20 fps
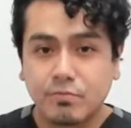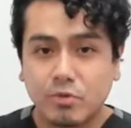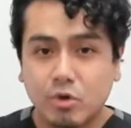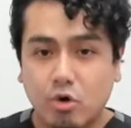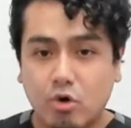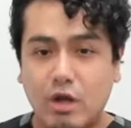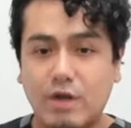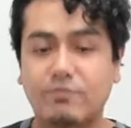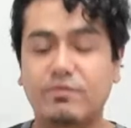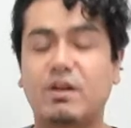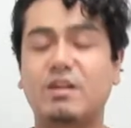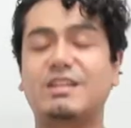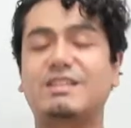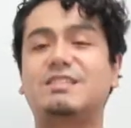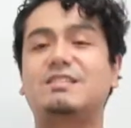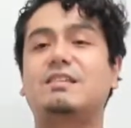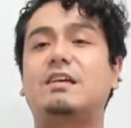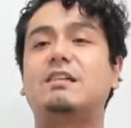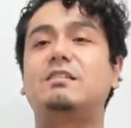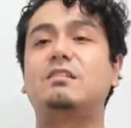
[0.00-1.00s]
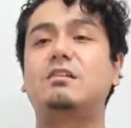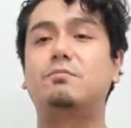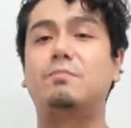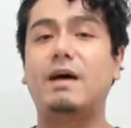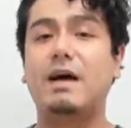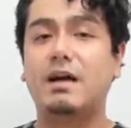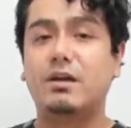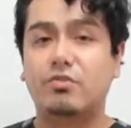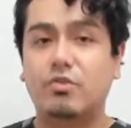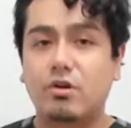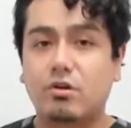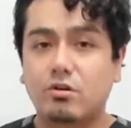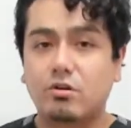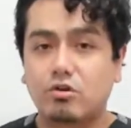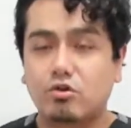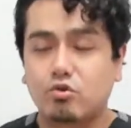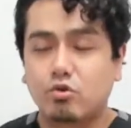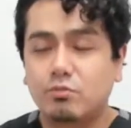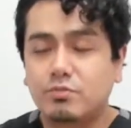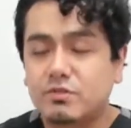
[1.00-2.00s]
or have not extended back, there are
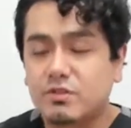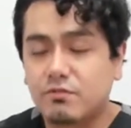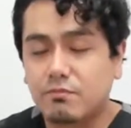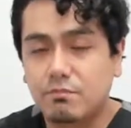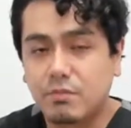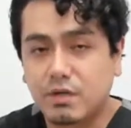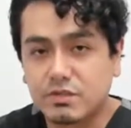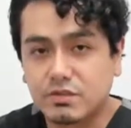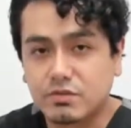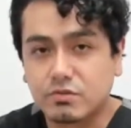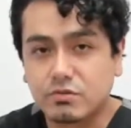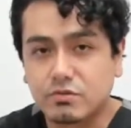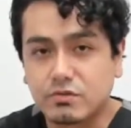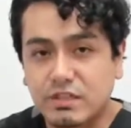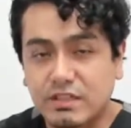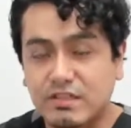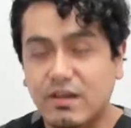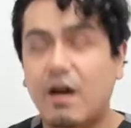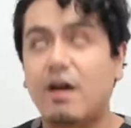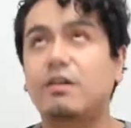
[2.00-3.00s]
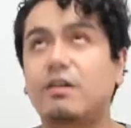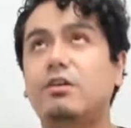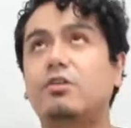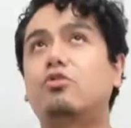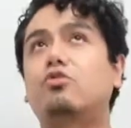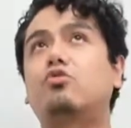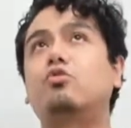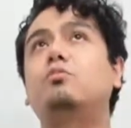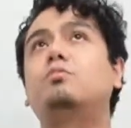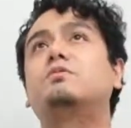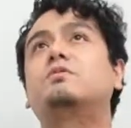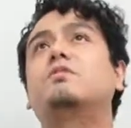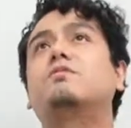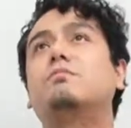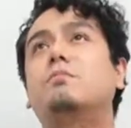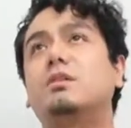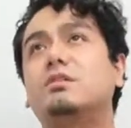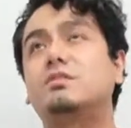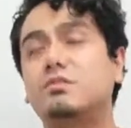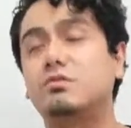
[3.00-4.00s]
groups of muscles, entire groups of
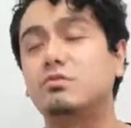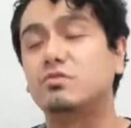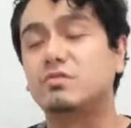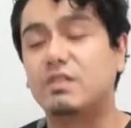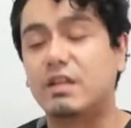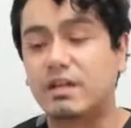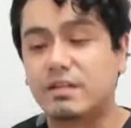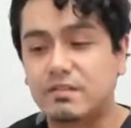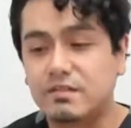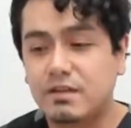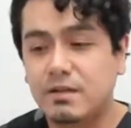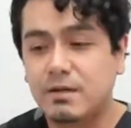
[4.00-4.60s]
muscles that